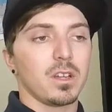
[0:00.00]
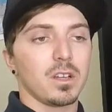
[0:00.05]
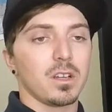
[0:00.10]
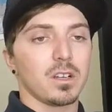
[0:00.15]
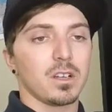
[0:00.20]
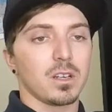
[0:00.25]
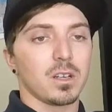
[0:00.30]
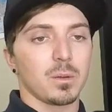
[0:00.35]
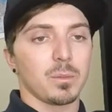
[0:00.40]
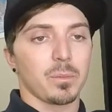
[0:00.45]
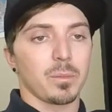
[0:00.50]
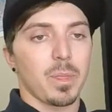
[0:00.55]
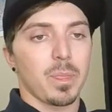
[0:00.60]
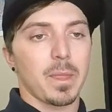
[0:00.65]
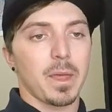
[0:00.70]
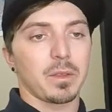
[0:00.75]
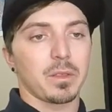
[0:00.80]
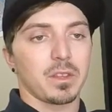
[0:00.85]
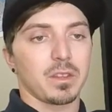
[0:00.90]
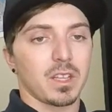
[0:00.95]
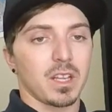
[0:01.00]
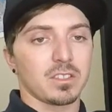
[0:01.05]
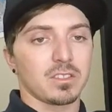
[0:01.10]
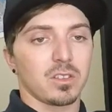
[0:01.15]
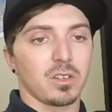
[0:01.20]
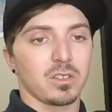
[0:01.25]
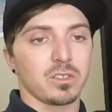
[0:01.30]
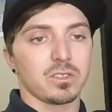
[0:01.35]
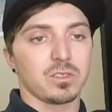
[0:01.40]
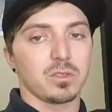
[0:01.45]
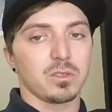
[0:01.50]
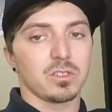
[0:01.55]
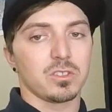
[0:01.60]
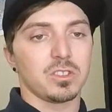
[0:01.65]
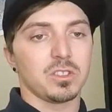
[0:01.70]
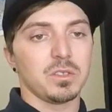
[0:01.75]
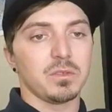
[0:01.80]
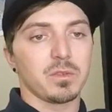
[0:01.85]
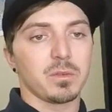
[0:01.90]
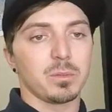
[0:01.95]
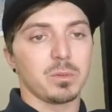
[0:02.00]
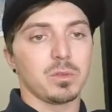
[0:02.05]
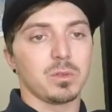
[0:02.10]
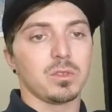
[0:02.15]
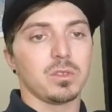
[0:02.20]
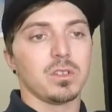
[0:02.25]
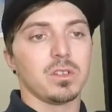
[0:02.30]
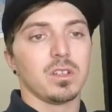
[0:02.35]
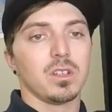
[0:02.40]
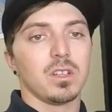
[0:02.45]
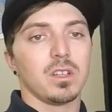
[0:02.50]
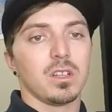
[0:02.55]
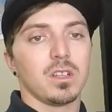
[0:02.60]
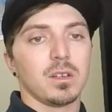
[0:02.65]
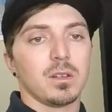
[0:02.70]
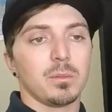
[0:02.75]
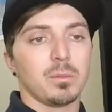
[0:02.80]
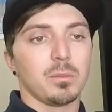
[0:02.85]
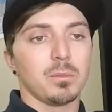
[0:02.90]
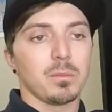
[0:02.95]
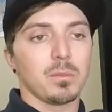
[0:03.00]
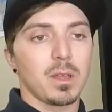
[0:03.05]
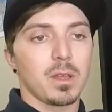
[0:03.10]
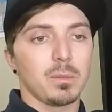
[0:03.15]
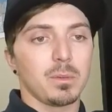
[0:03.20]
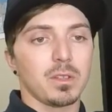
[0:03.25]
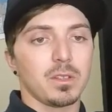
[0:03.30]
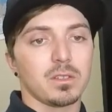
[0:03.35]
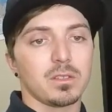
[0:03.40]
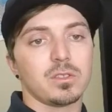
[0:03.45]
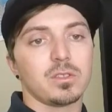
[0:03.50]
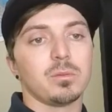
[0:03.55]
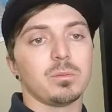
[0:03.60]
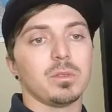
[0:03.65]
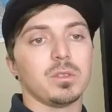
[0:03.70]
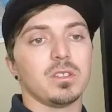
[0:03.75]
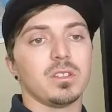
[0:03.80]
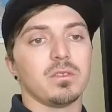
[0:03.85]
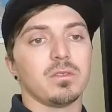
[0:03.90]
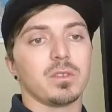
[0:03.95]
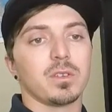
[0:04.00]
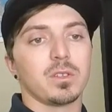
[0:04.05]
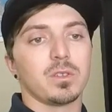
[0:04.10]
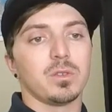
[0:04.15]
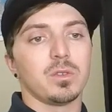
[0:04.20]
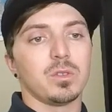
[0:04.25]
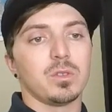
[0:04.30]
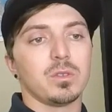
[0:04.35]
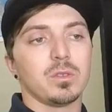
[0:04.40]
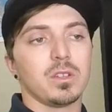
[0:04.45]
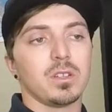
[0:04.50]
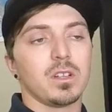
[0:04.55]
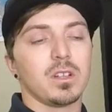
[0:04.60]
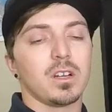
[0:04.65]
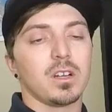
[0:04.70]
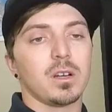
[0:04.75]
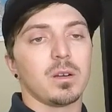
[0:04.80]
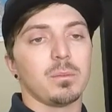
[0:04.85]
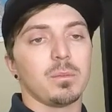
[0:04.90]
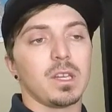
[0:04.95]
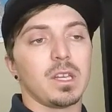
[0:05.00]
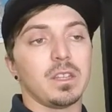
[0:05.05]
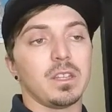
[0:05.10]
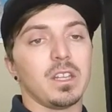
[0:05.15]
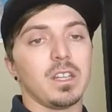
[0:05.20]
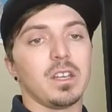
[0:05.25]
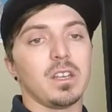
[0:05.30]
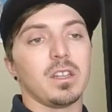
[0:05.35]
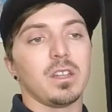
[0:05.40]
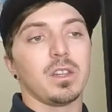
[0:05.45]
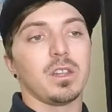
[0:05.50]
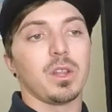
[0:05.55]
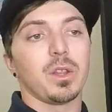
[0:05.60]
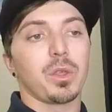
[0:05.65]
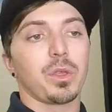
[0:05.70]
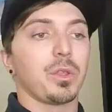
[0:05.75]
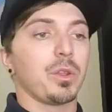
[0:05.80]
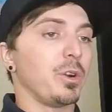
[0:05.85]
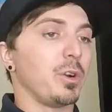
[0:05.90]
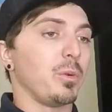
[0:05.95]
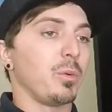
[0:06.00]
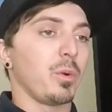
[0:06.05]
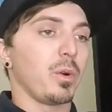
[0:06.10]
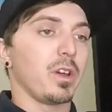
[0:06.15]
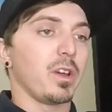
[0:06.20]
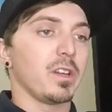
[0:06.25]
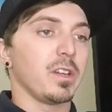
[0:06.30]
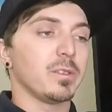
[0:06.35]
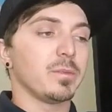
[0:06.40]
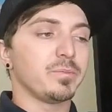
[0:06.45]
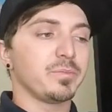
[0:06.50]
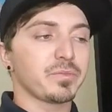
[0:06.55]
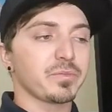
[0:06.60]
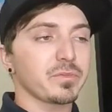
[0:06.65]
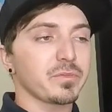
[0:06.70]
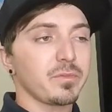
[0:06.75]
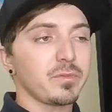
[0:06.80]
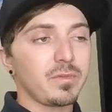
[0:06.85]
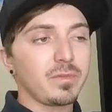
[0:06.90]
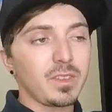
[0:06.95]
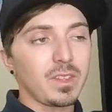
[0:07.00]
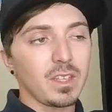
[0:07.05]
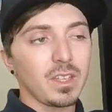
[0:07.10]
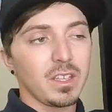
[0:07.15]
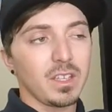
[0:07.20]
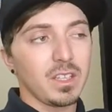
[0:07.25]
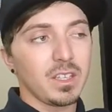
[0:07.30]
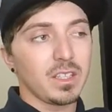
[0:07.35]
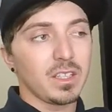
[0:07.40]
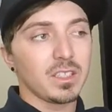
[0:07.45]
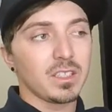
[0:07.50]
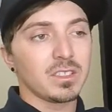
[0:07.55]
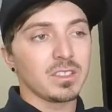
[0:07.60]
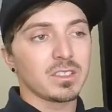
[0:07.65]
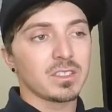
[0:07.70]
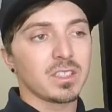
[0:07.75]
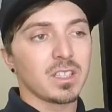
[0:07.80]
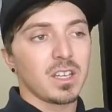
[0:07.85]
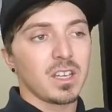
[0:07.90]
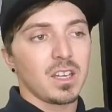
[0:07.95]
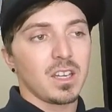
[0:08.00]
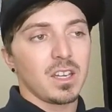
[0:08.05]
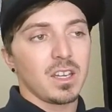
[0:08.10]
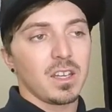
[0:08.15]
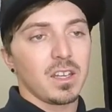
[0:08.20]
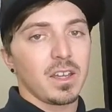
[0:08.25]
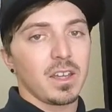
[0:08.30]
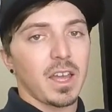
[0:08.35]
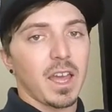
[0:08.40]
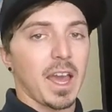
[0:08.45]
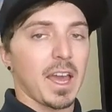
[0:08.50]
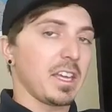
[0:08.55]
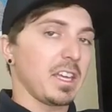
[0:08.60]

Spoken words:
I think that's also achievable, maybe a little bit difficult. And then the third way is at